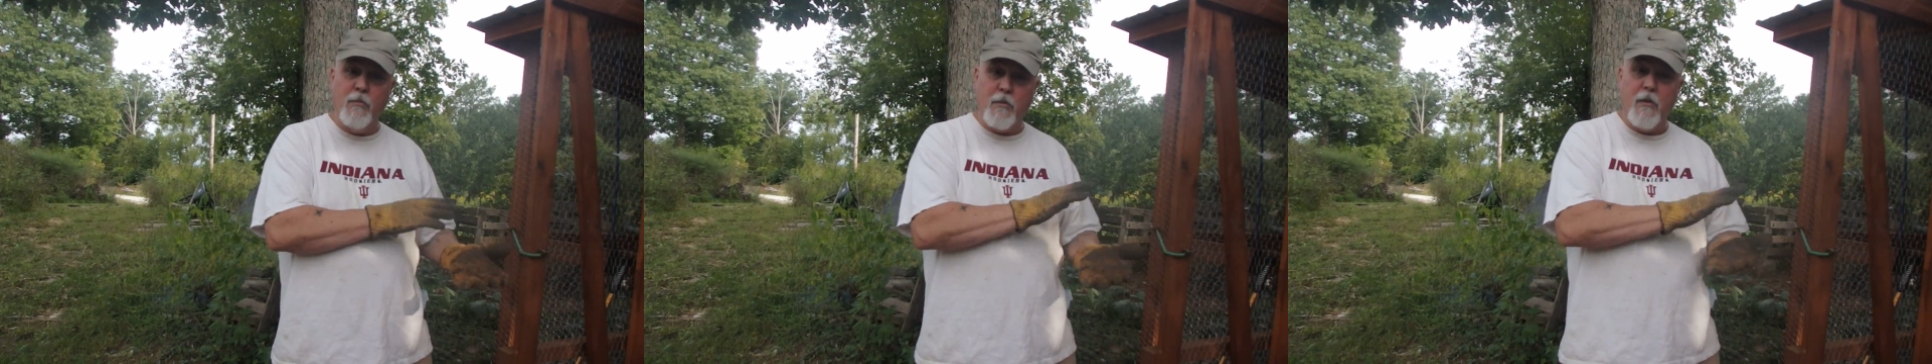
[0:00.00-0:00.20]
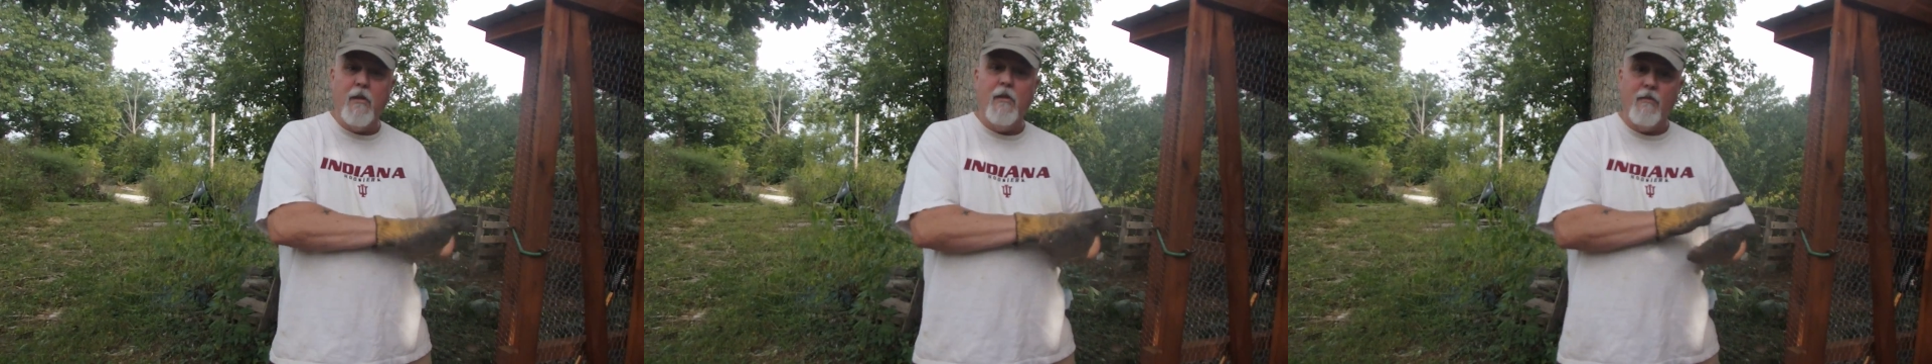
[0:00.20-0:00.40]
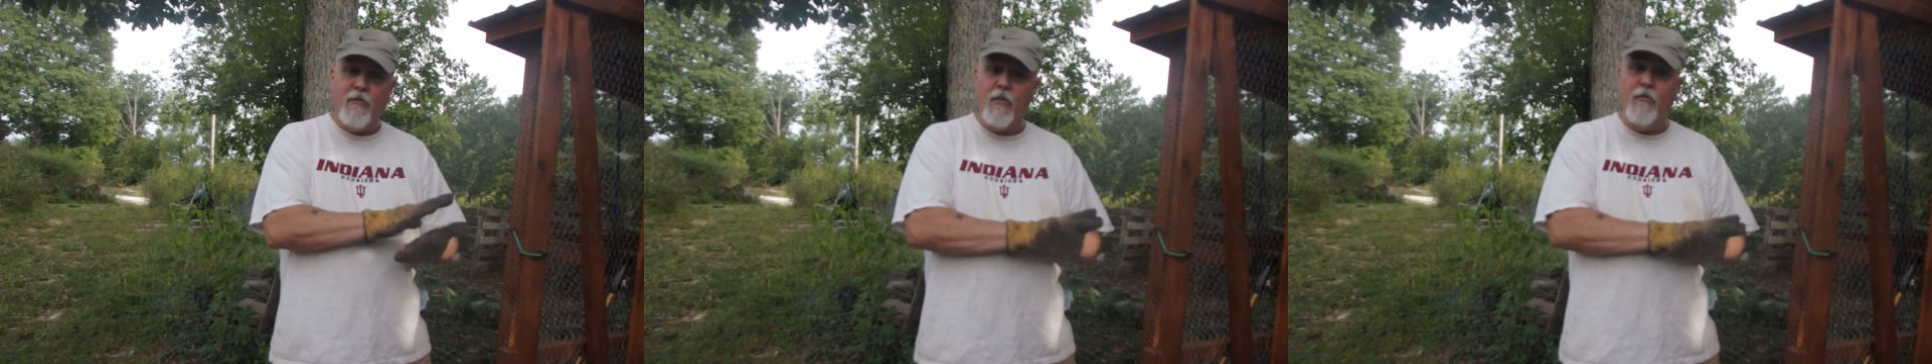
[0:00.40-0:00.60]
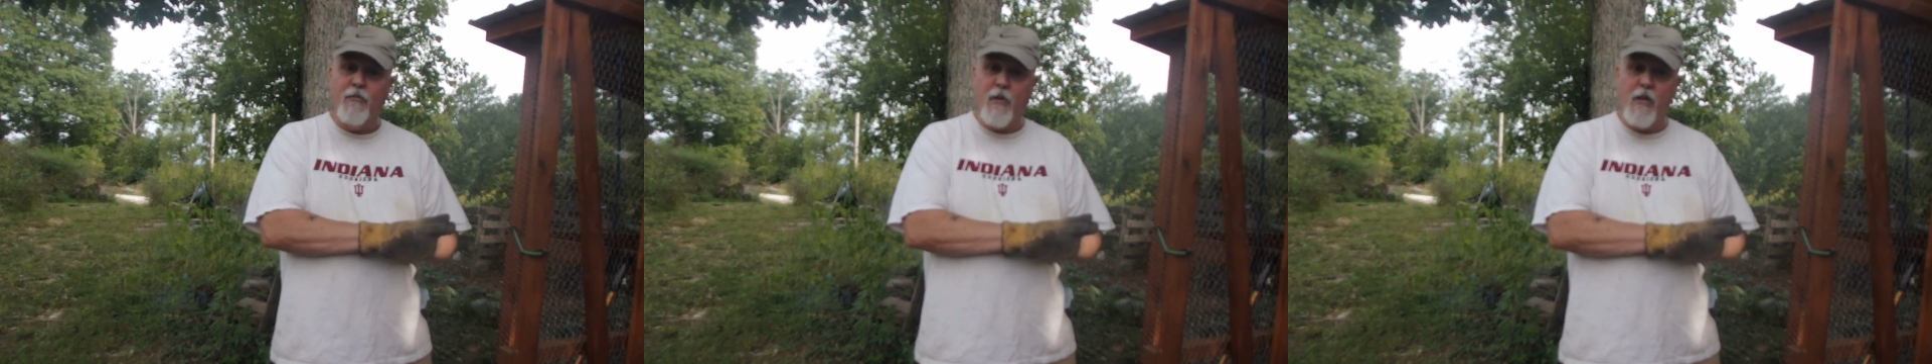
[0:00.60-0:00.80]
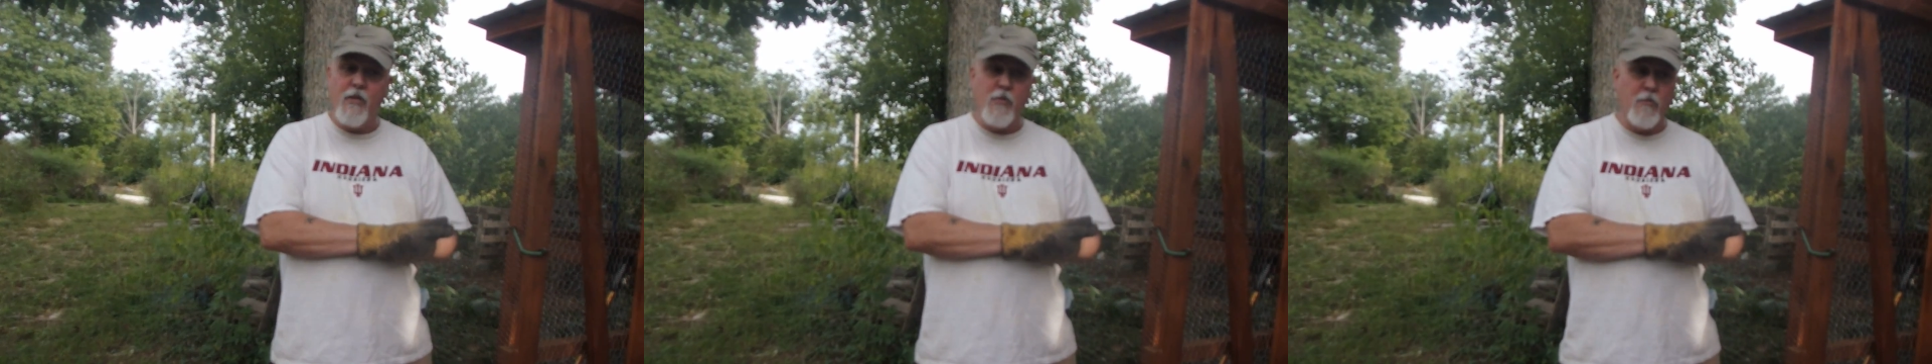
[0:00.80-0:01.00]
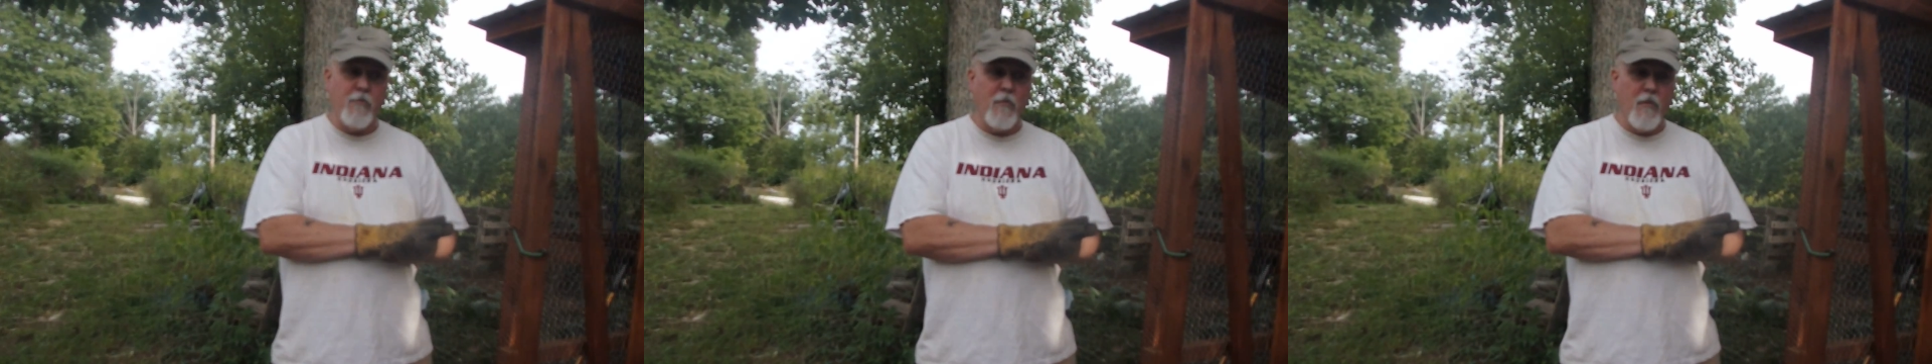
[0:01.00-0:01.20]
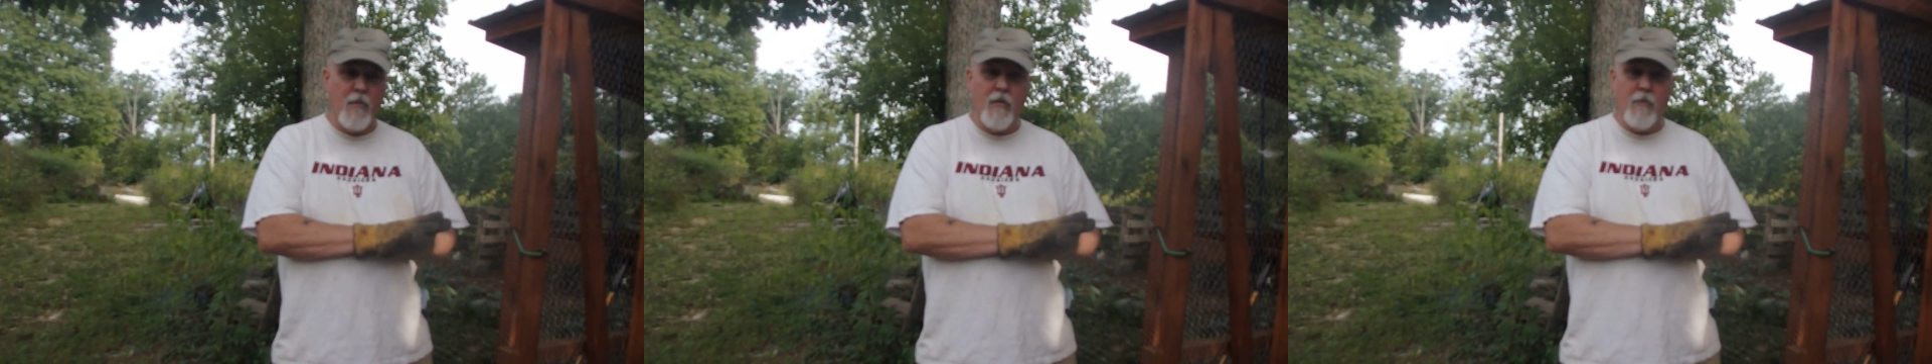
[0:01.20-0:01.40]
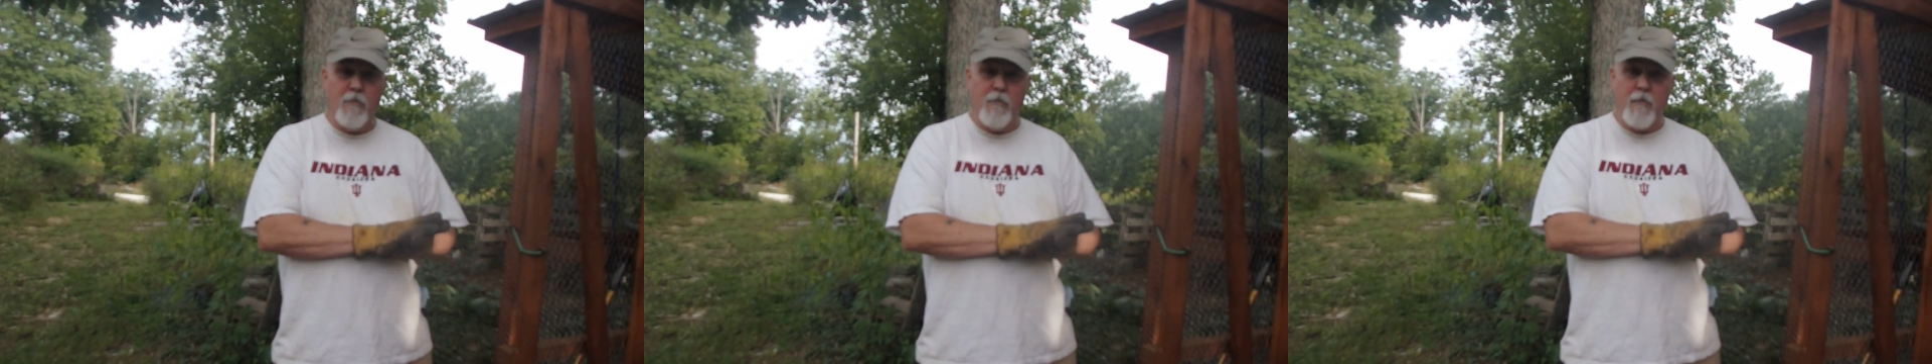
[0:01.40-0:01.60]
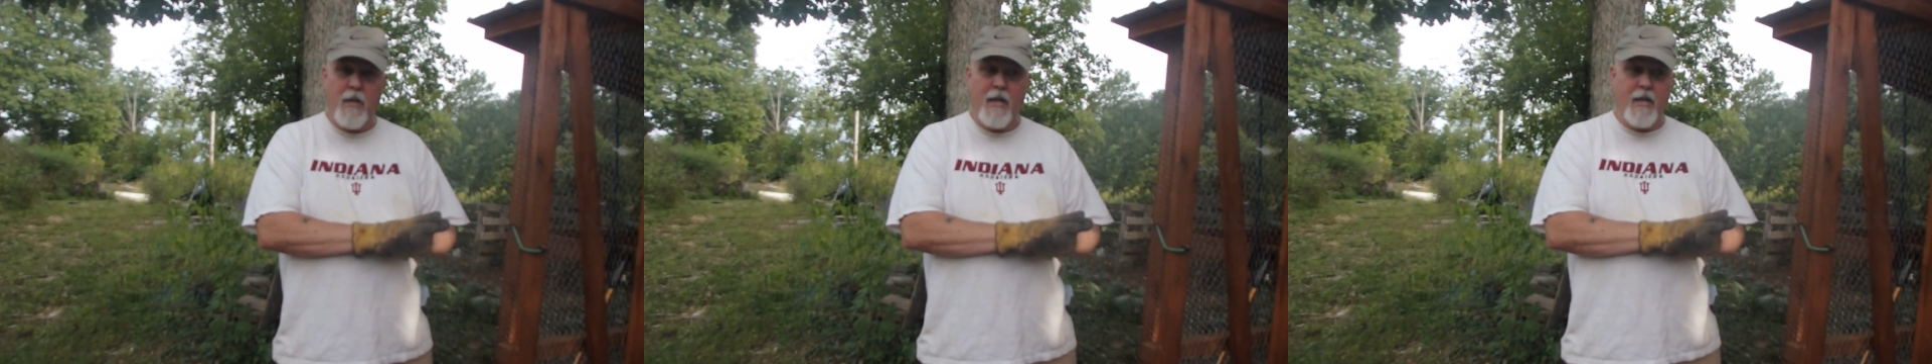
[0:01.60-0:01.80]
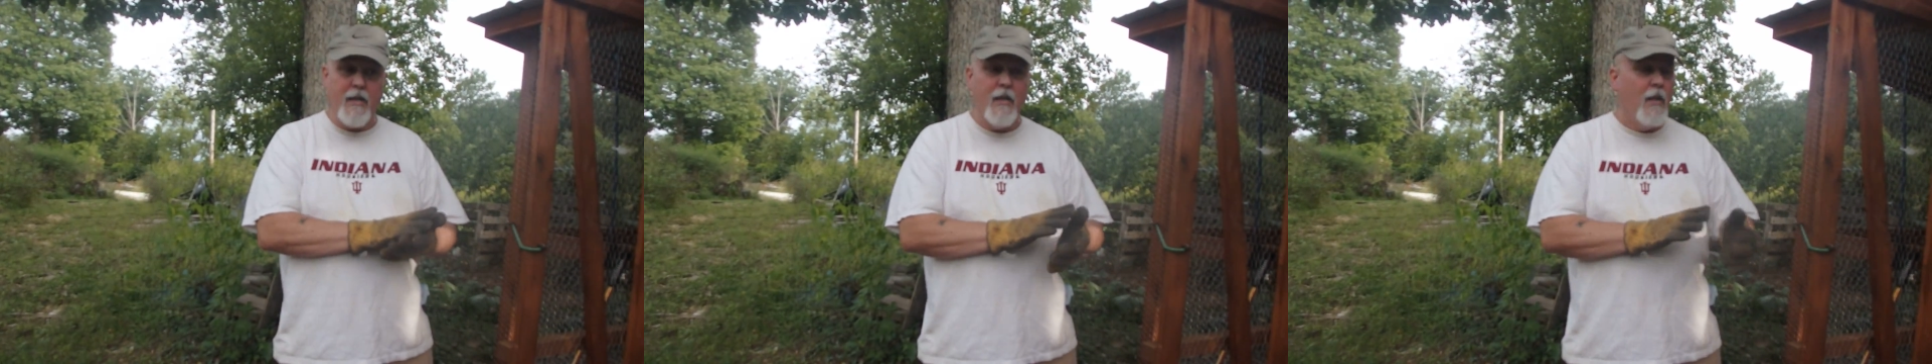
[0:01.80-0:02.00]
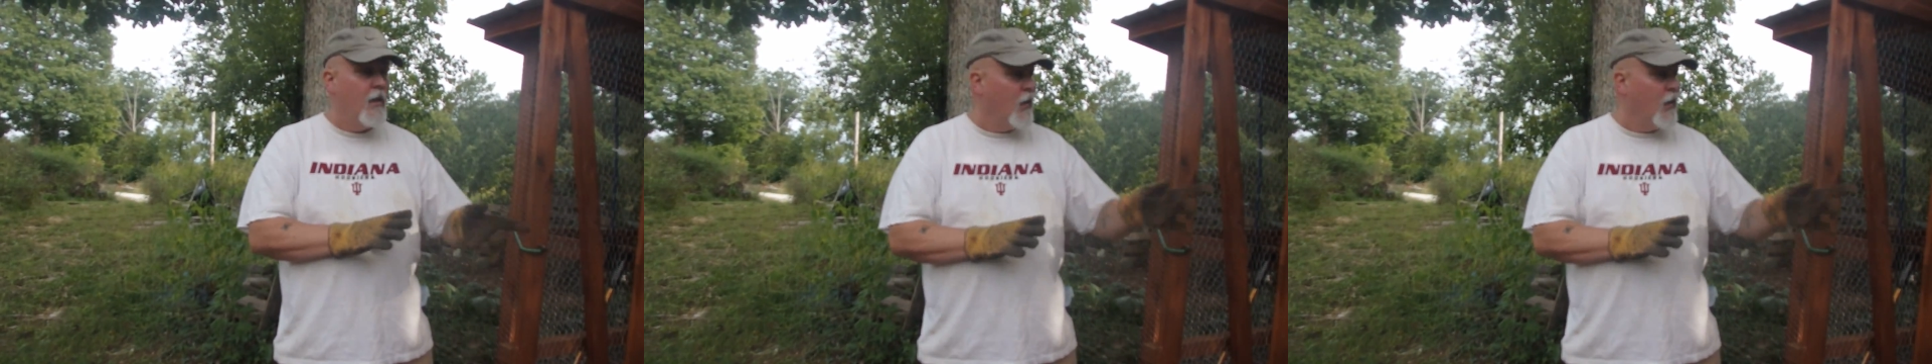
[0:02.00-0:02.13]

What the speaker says: for fresh bedding.